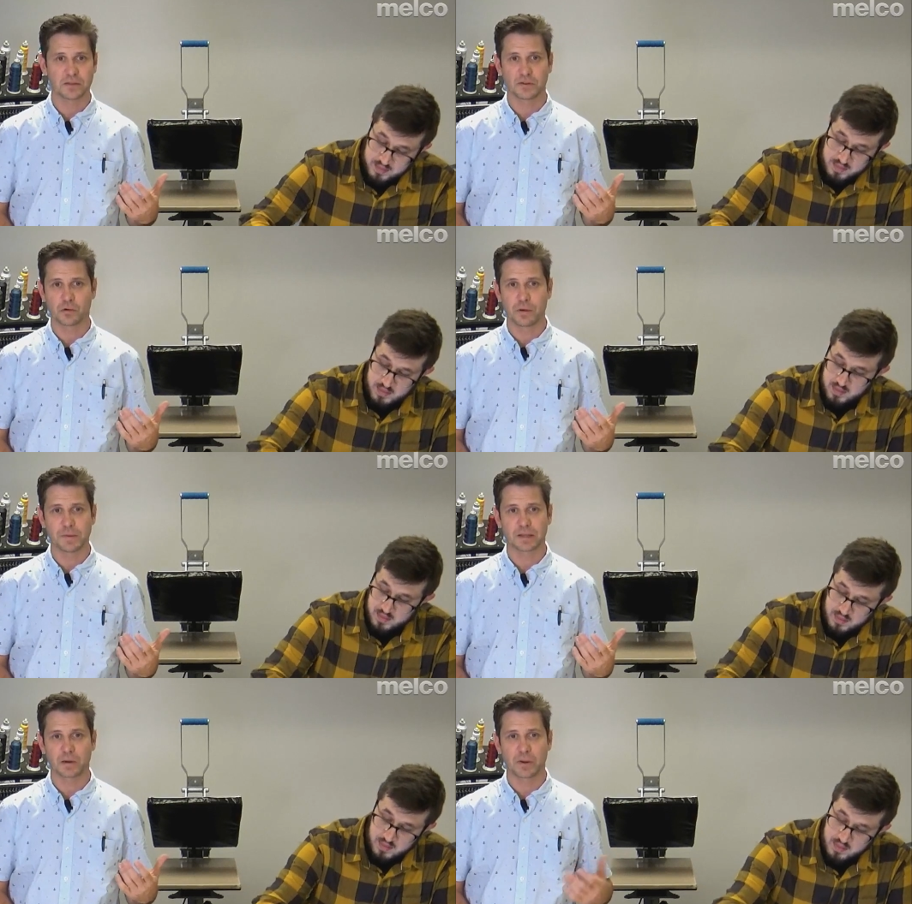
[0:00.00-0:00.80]
Speaker 1: equipment that
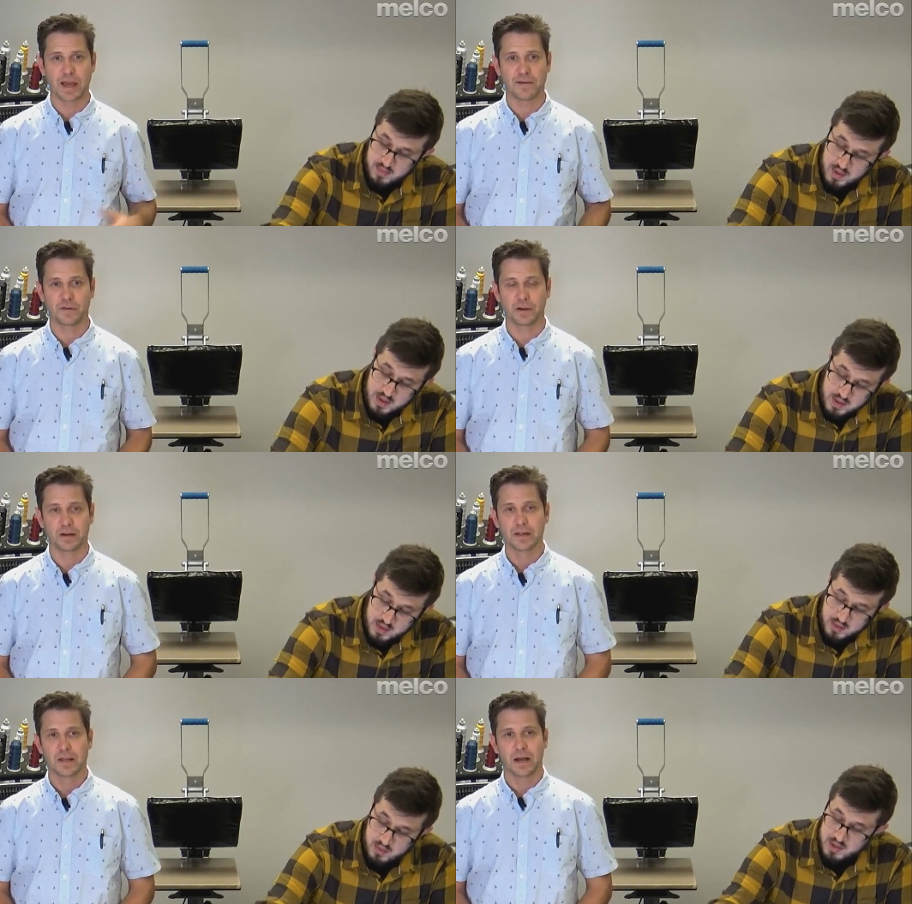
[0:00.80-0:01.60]
we have here,
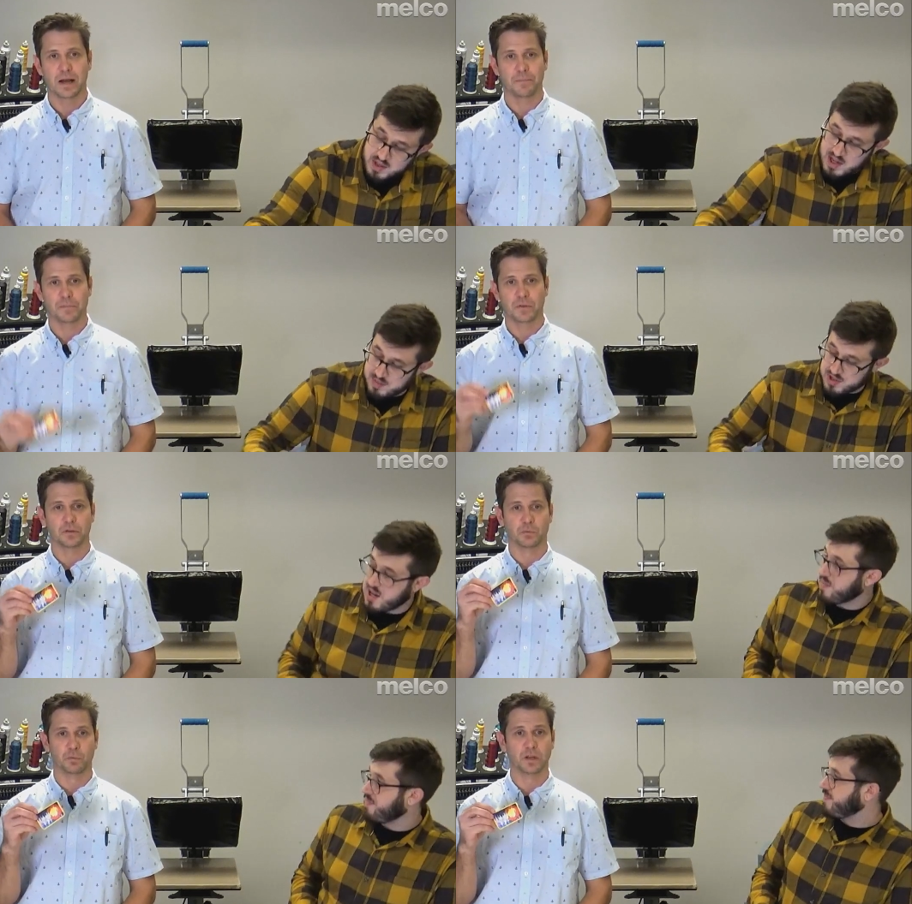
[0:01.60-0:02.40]
one-stop um, shop. It's
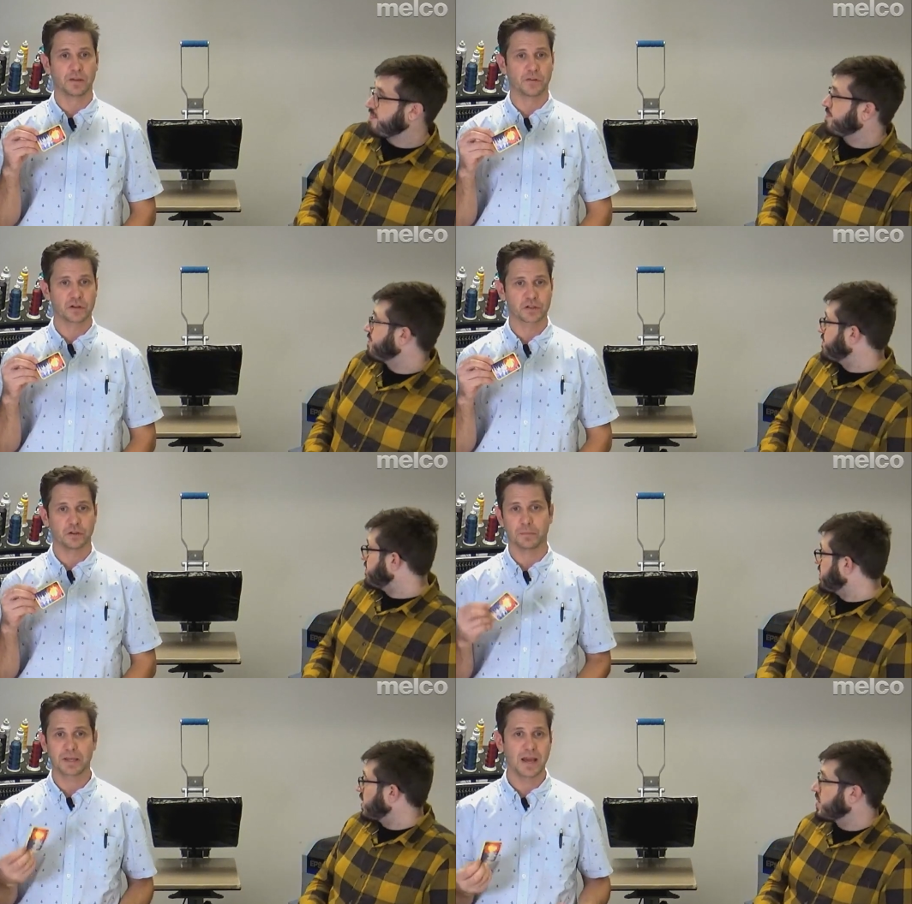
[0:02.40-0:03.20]
really versatile. But
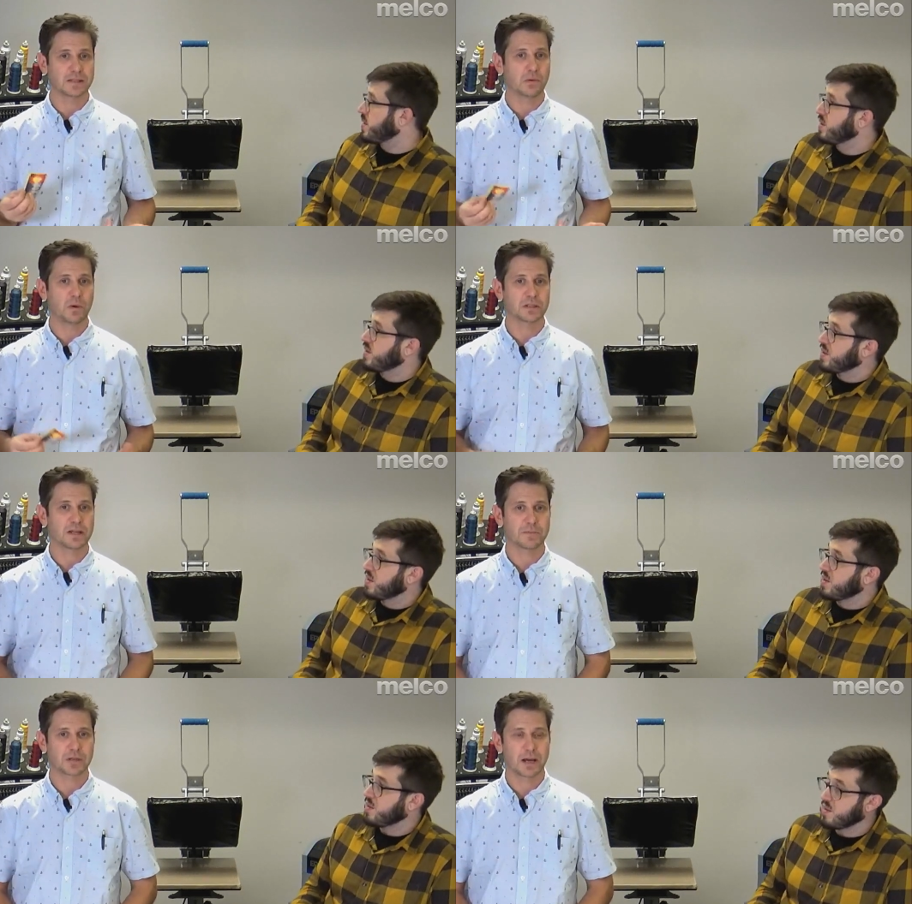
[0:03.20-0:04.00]
yeah, it's a one-stop
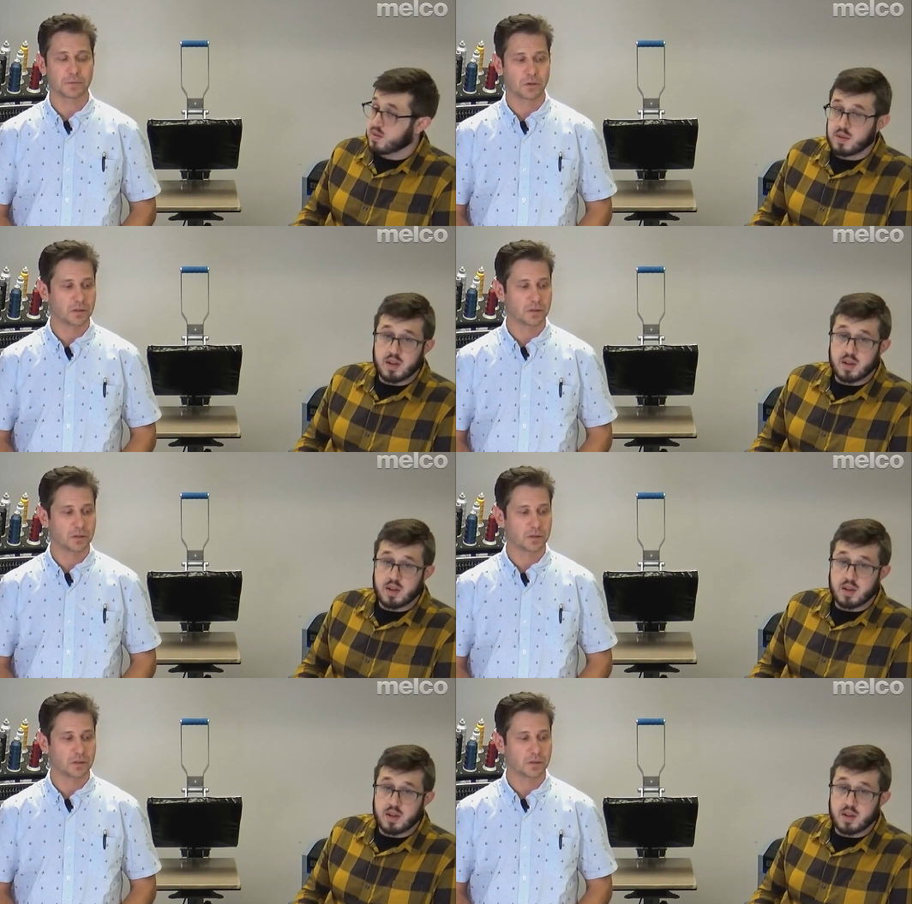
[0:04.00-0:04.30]
shop. You can yeah.